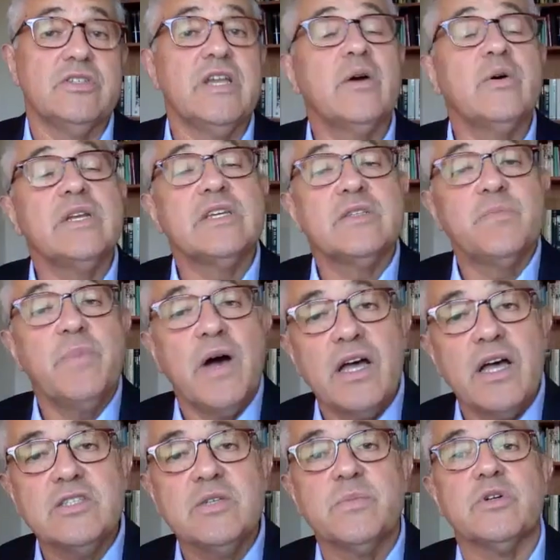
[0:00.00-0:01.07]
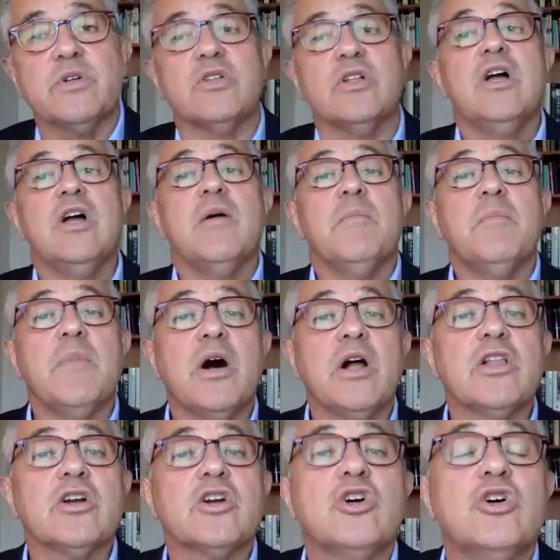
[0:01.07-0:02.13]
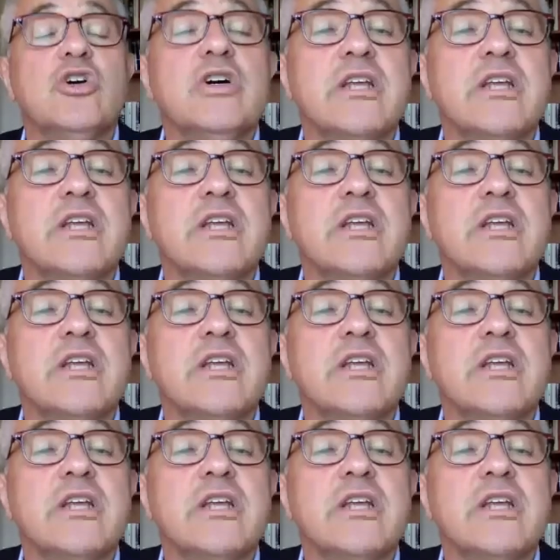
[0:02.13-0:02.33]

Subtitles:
Now, it is possible Mueller could